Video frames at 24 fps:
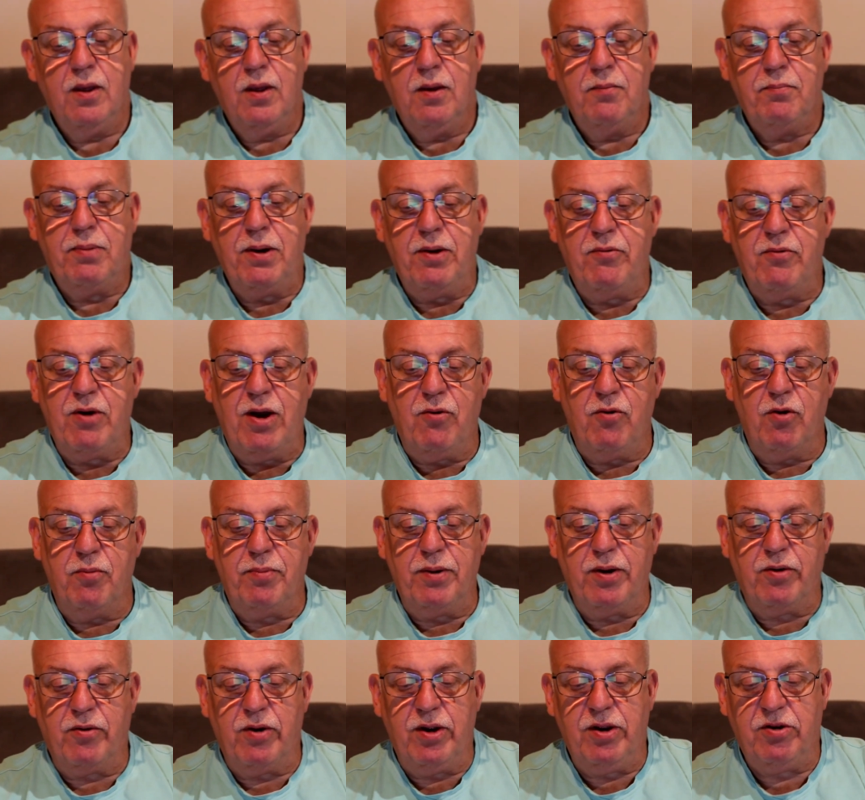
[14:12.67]
Penrite
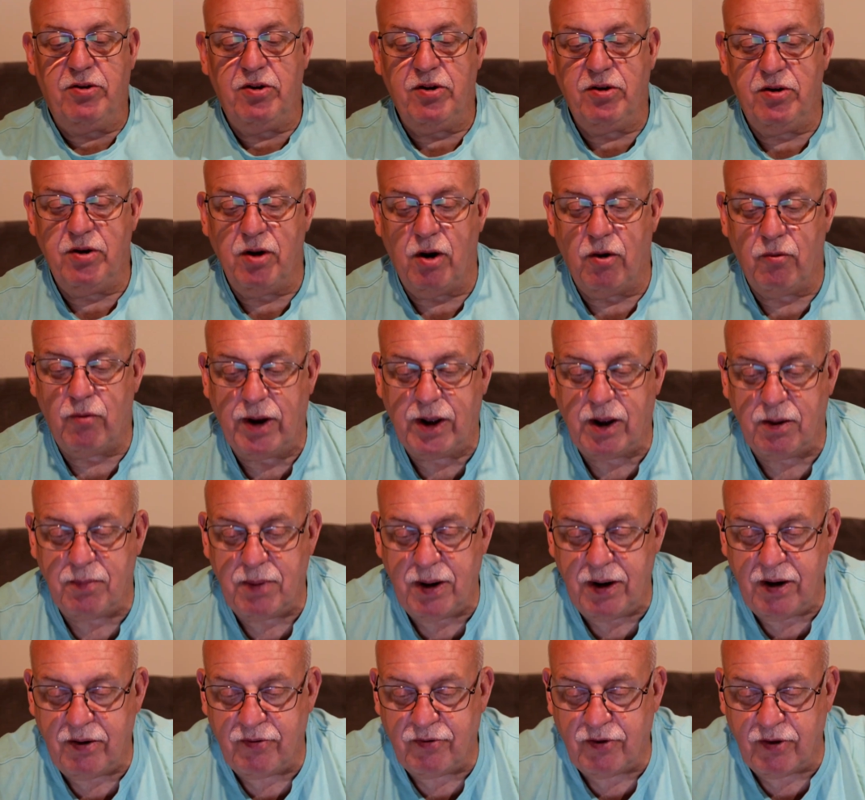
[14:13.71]
rubber grease is not
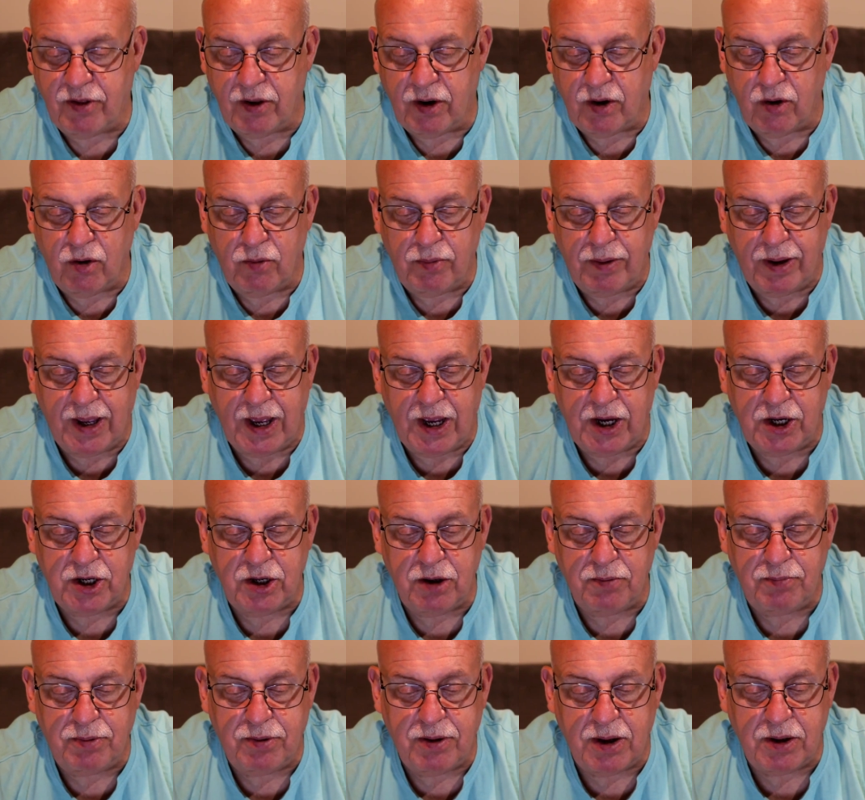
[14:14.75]
recommended for the
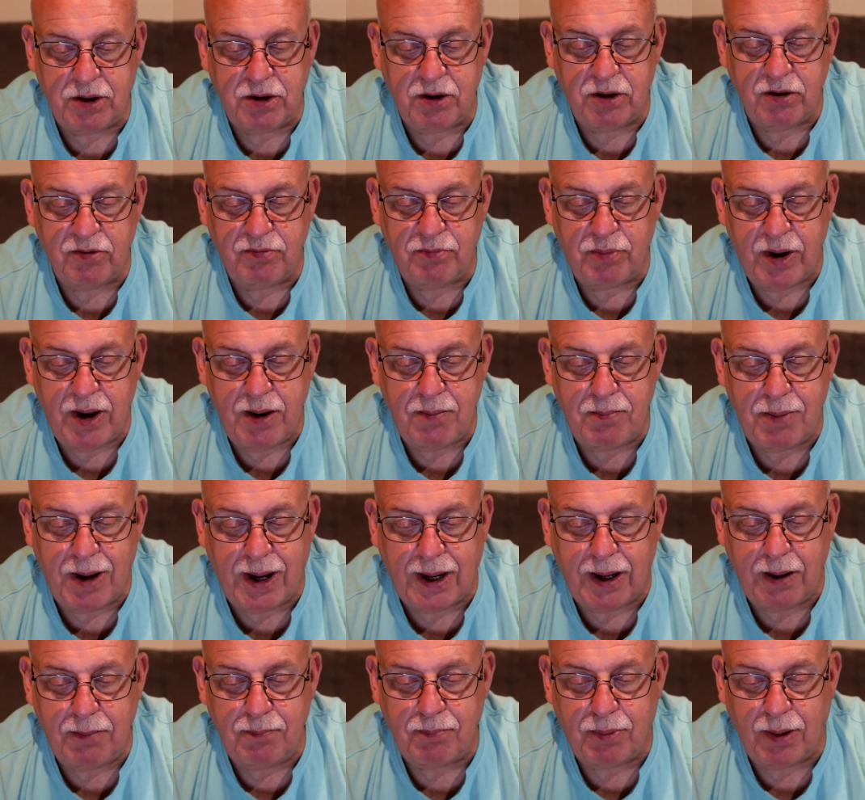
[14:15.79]
lubrication and protection of brake
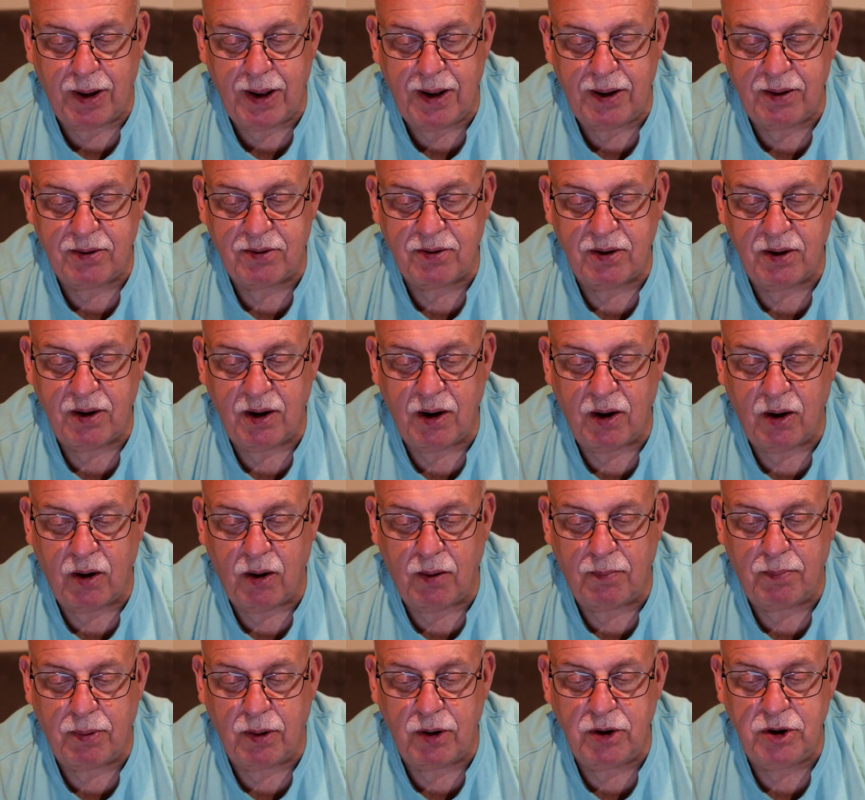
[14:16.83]
backing plates
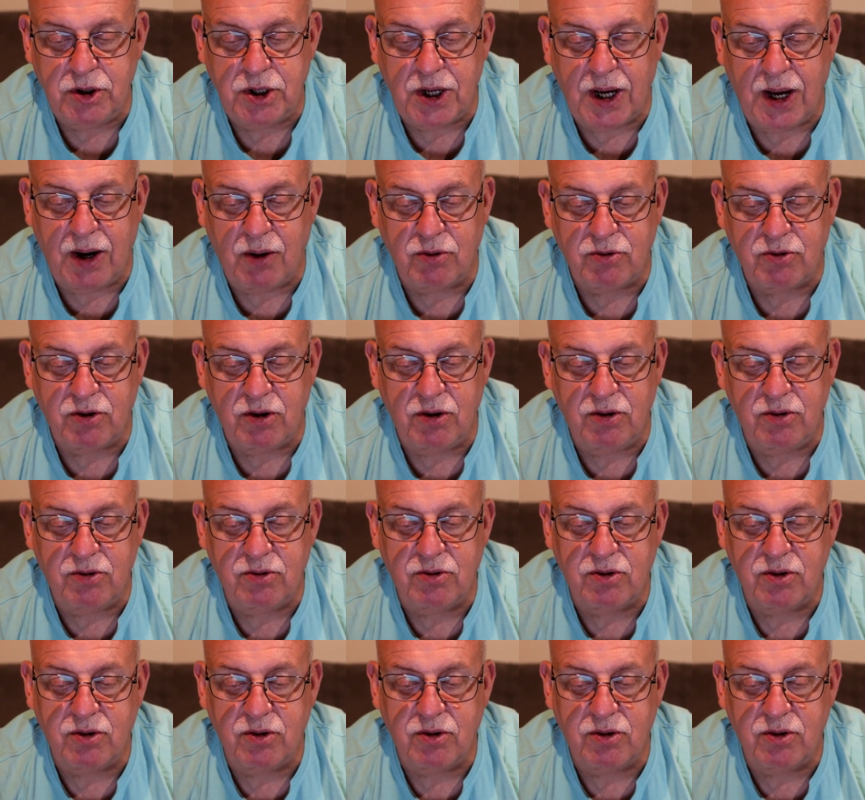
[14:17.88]
or plunger housings.